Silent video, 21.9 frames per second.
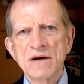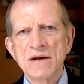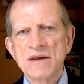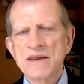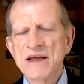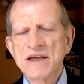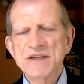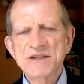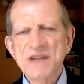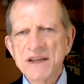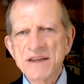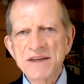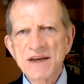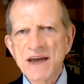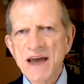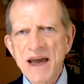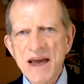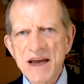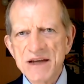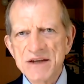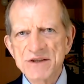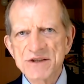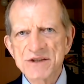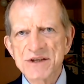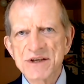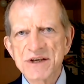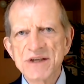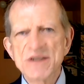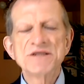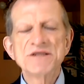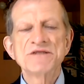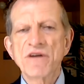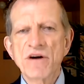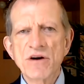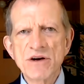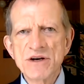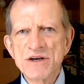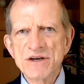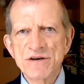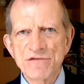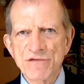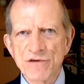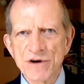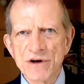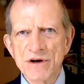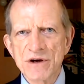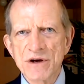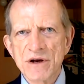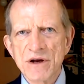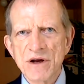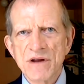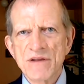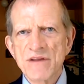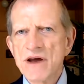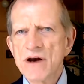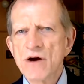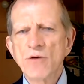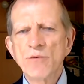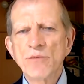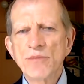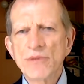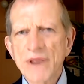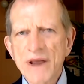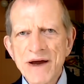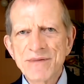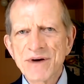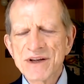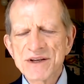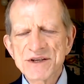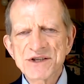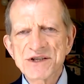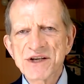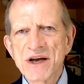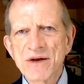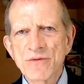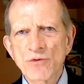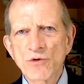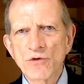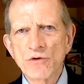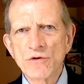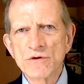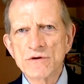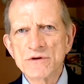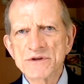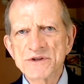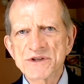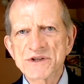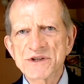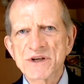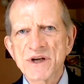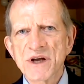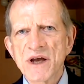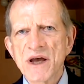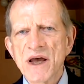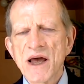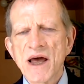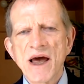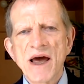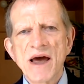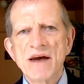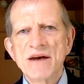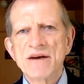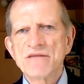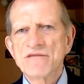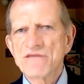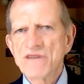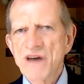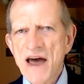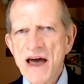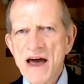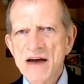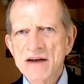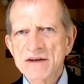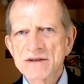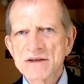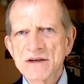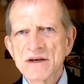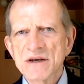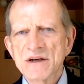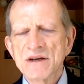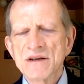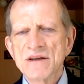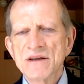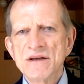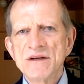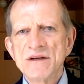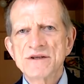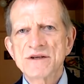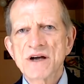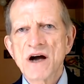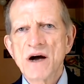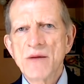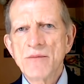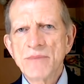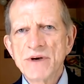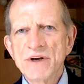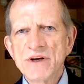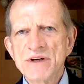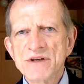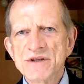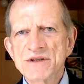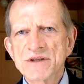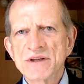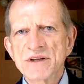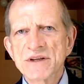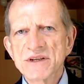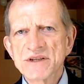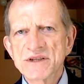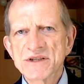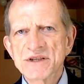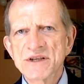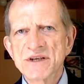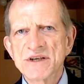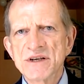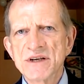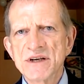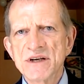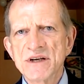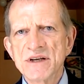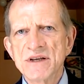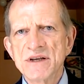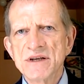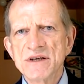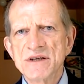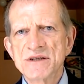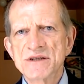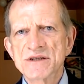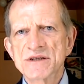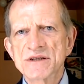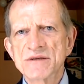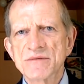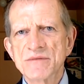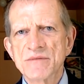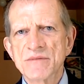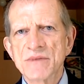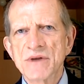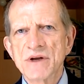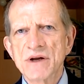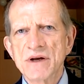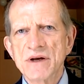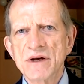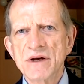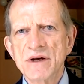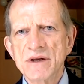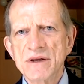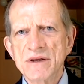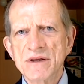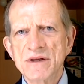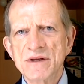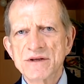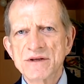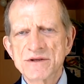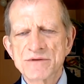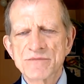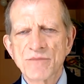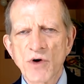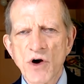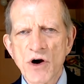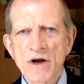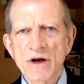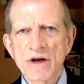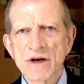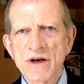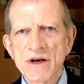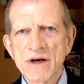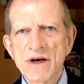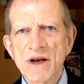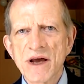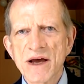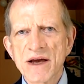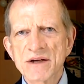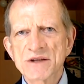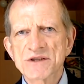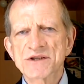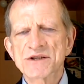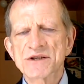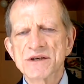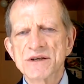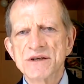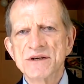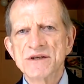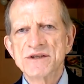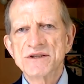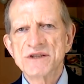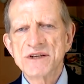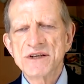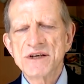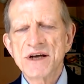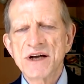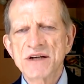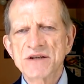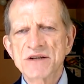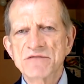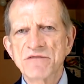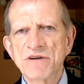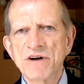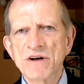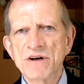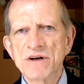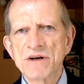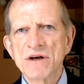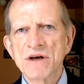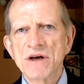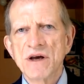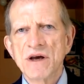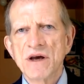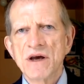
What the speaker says: But that's not the case. It is very different. They don't play by the same rules. And in fact, these companies listed in this market index, in this index fund,